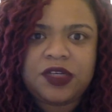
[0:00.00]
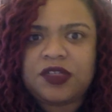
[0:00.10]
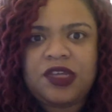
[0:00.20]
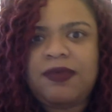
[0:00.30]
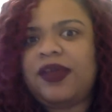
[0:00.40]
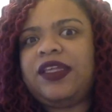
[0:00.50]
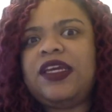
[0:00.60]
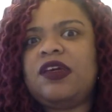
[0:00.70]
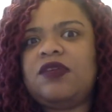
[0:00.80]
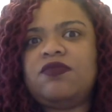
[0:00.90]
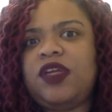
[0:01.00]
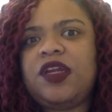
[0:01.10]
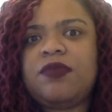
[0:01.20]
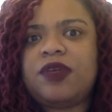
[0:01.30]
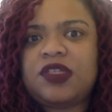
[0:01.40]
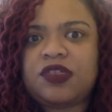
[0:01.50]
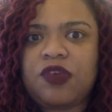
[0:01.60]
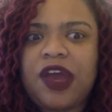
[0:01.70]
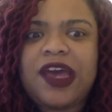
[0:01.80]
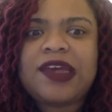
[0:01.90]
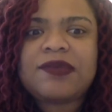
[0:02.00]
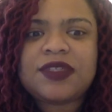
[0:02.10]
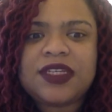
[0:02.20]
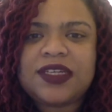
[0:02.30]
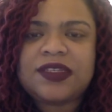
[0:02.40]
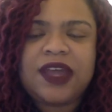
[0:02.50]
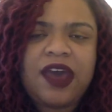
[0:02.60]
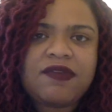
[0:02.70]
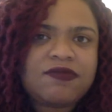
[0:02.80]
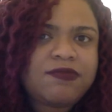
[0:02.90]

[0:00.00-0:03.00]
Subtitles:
typically prescribes. It doesn't have